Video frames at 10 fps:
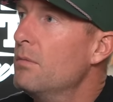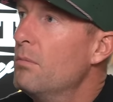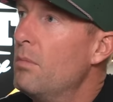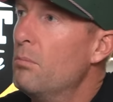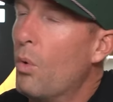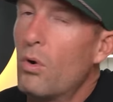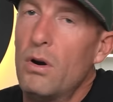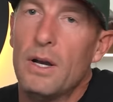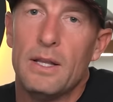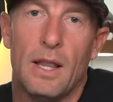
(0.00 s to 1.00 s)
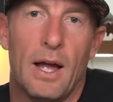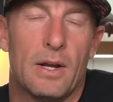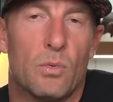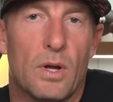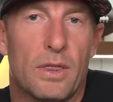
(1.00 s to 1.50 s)
more in
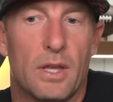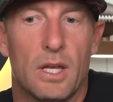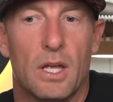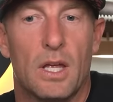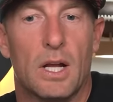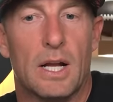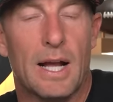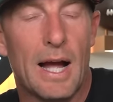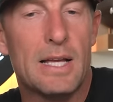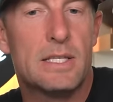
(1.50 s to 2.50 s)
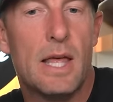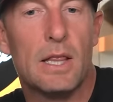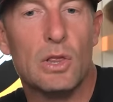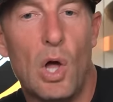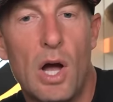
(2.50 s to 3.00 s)
line with guys
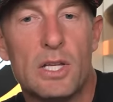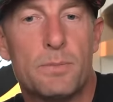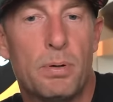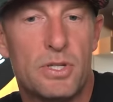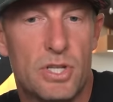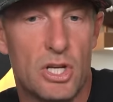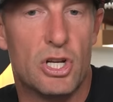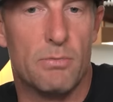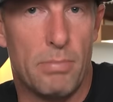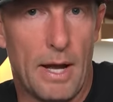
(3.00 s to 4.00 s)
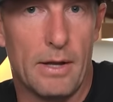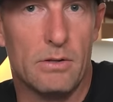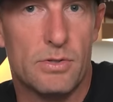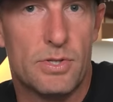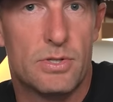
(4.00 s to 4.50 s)
that lost position
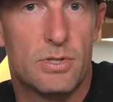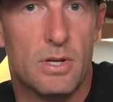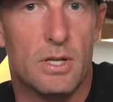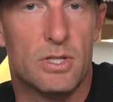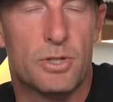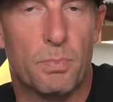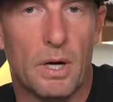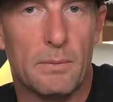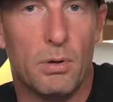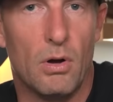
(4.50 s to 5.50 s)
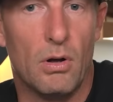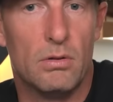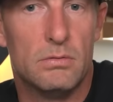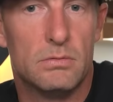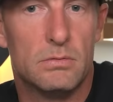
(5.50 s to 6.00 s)
battles in spring
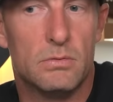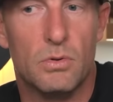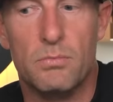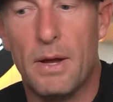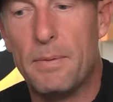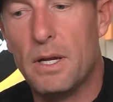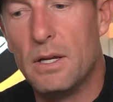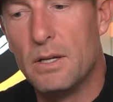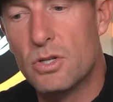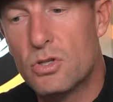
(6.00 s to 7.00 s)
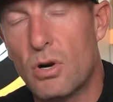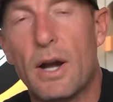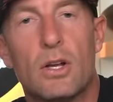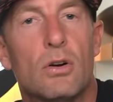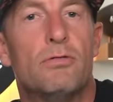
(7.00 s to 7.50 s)
ball would maybe
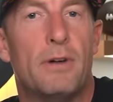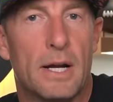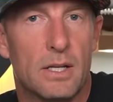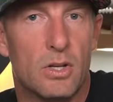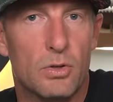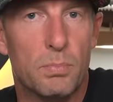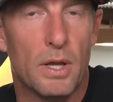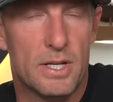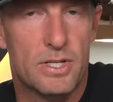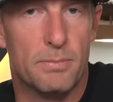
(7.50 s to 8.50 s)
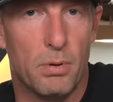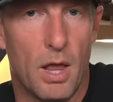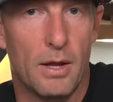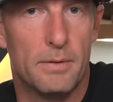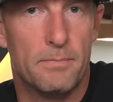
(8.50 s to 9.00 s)
try to go find a new place to
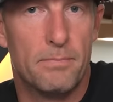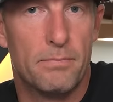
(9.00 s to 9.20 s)
play.